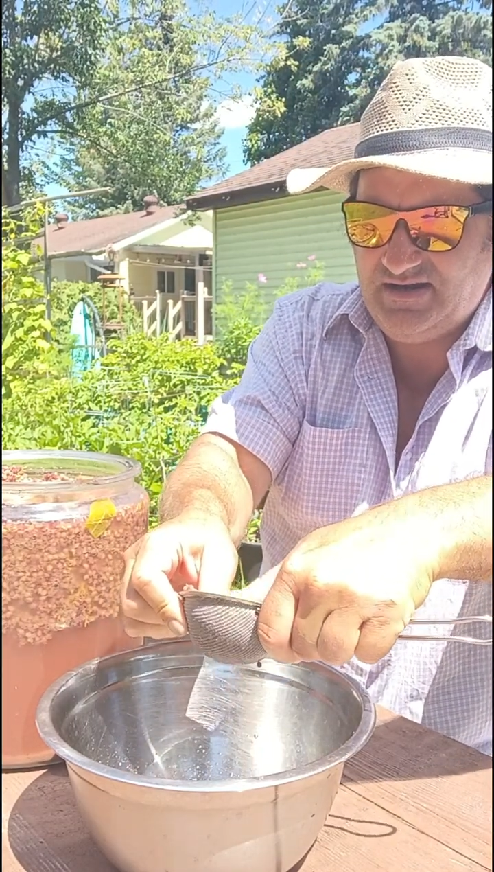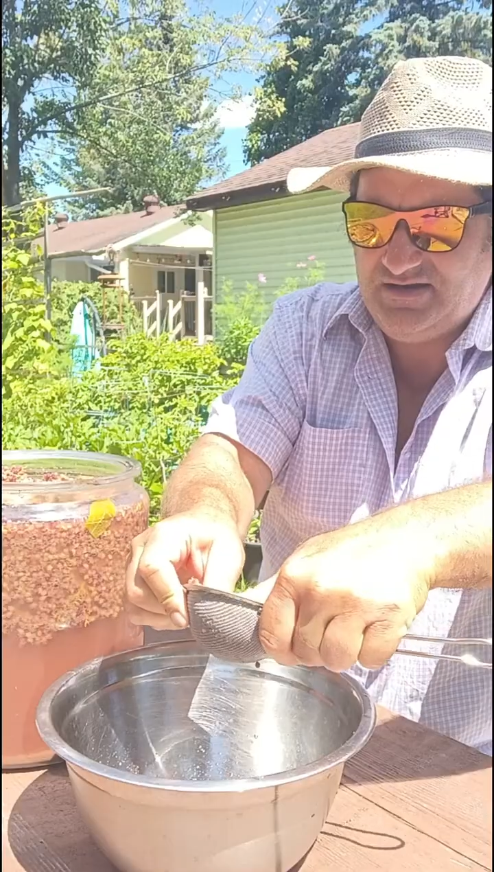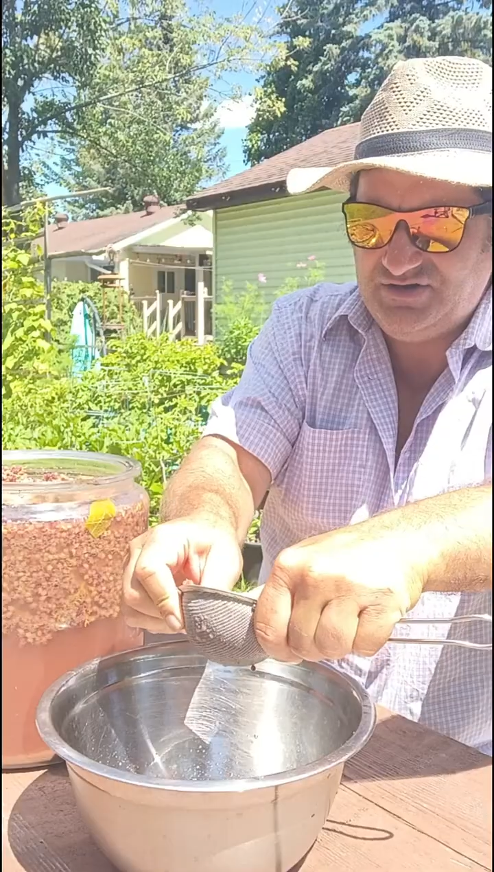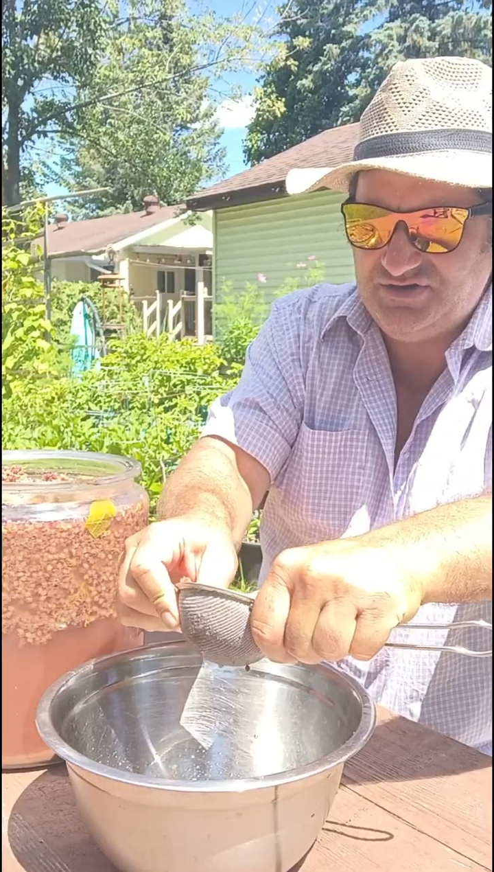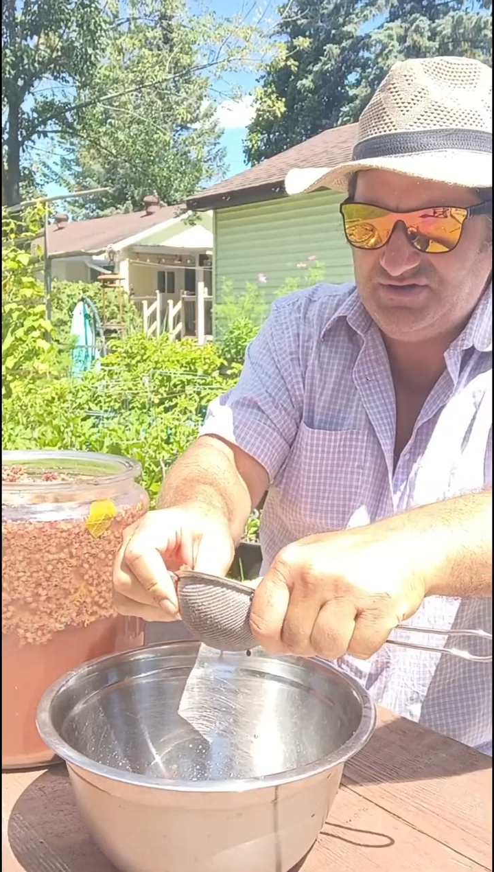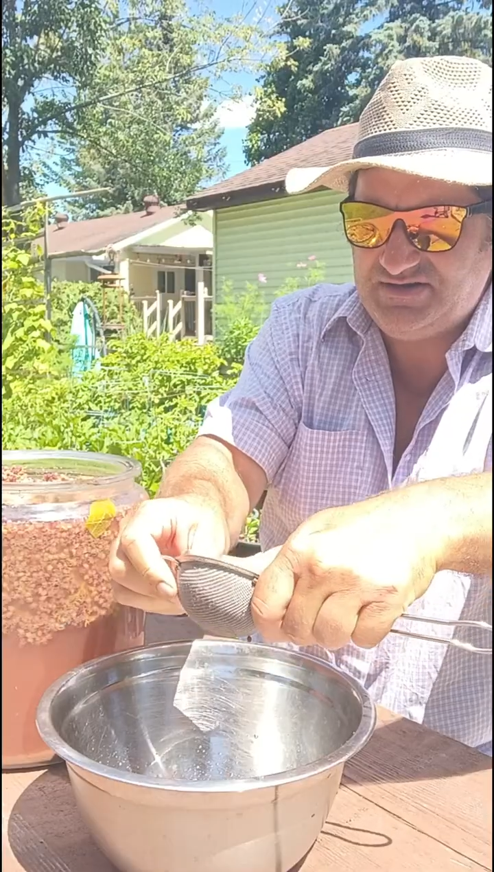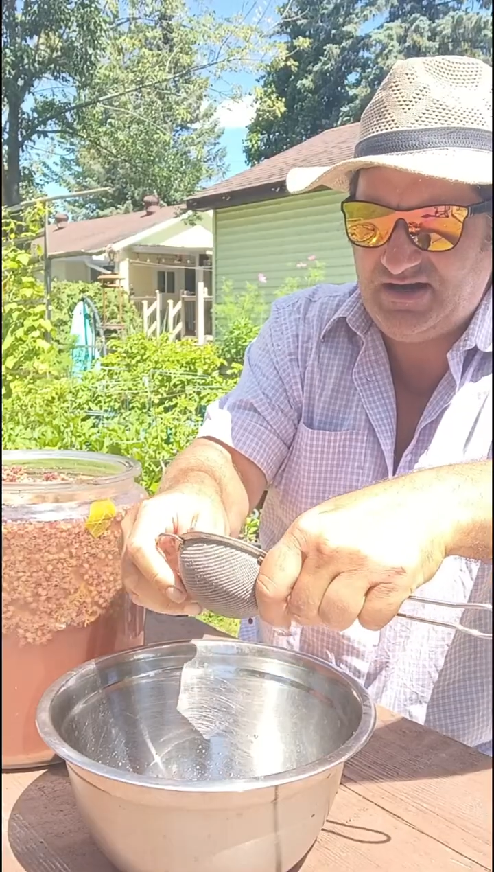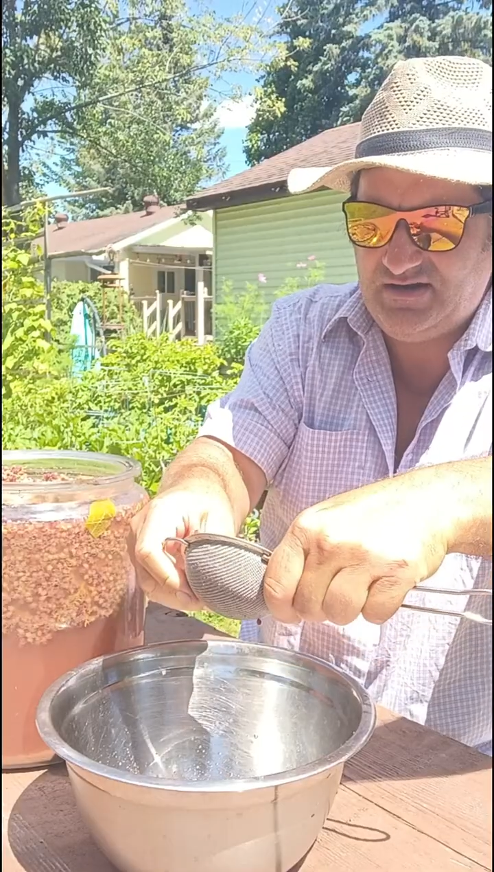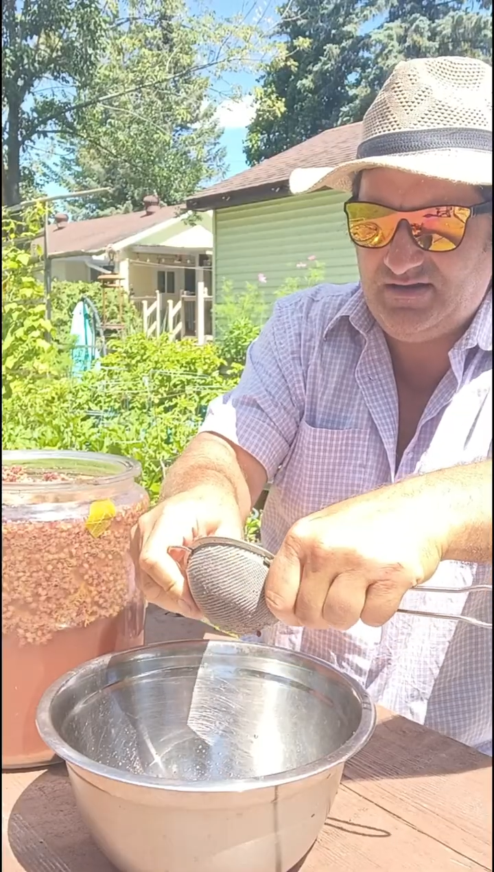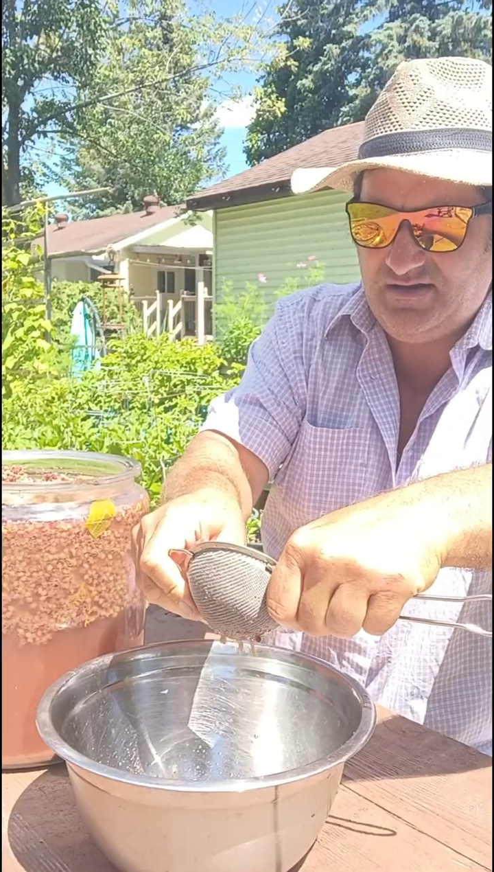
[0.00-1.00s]
any juice
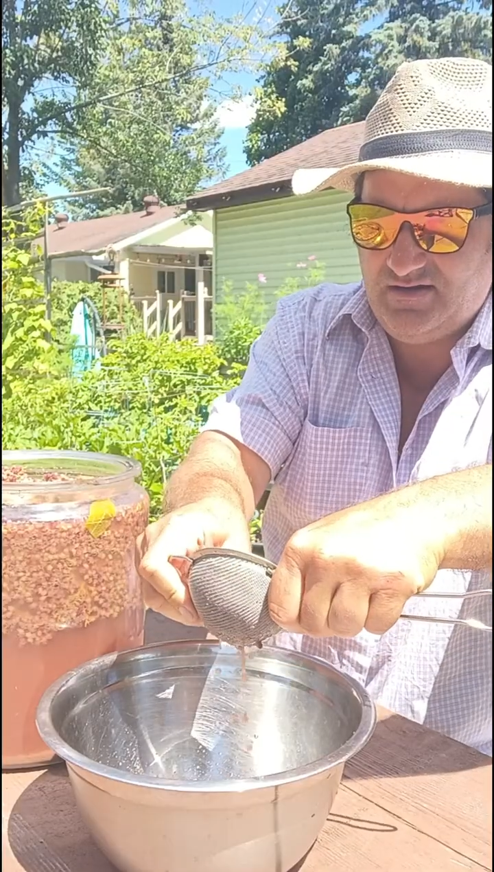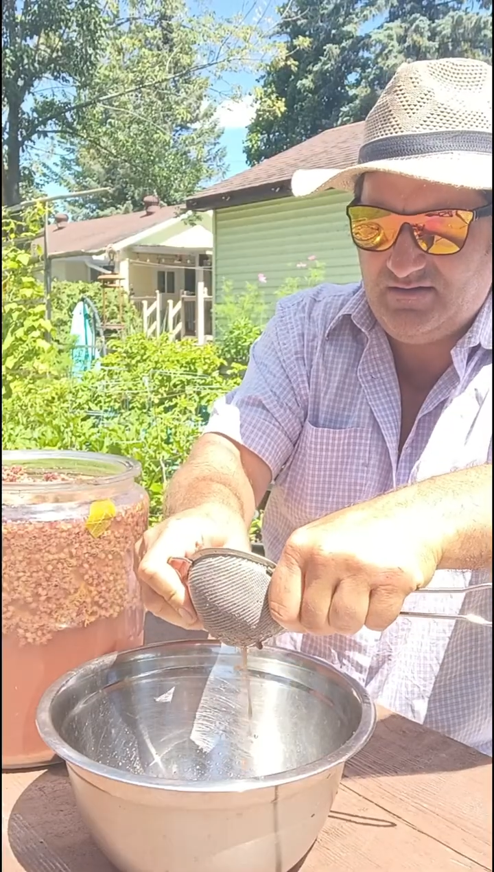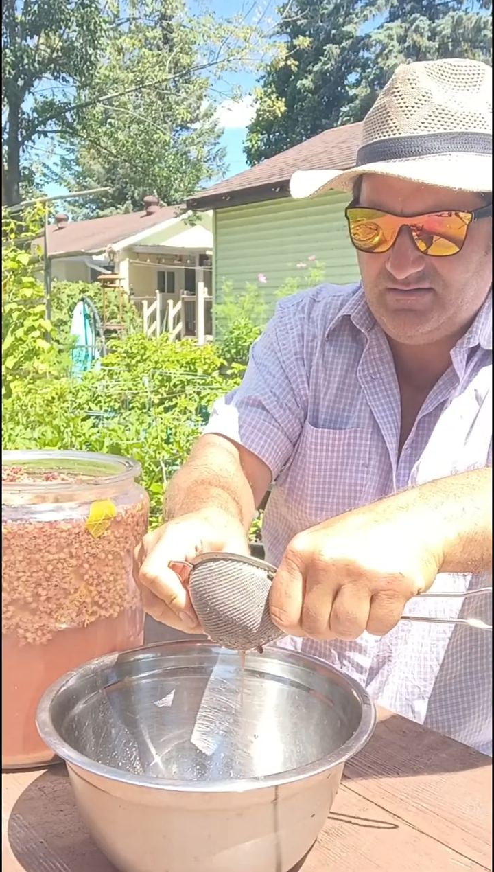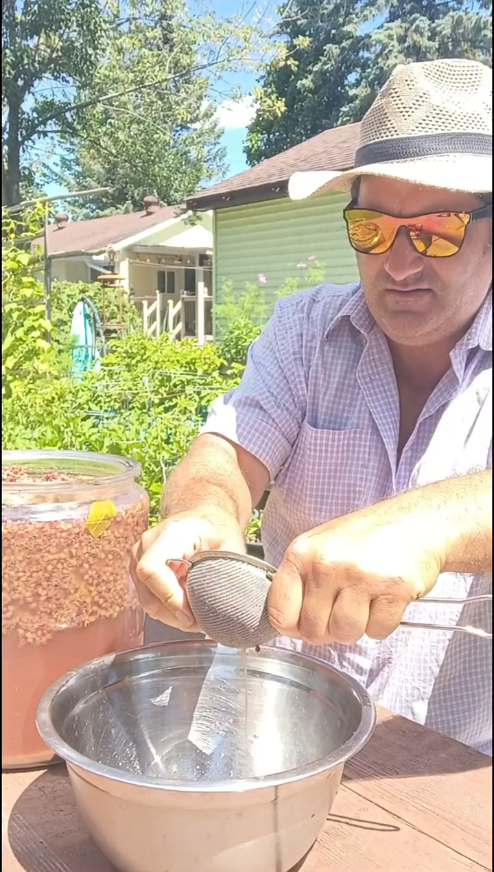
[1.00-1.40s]
out of there.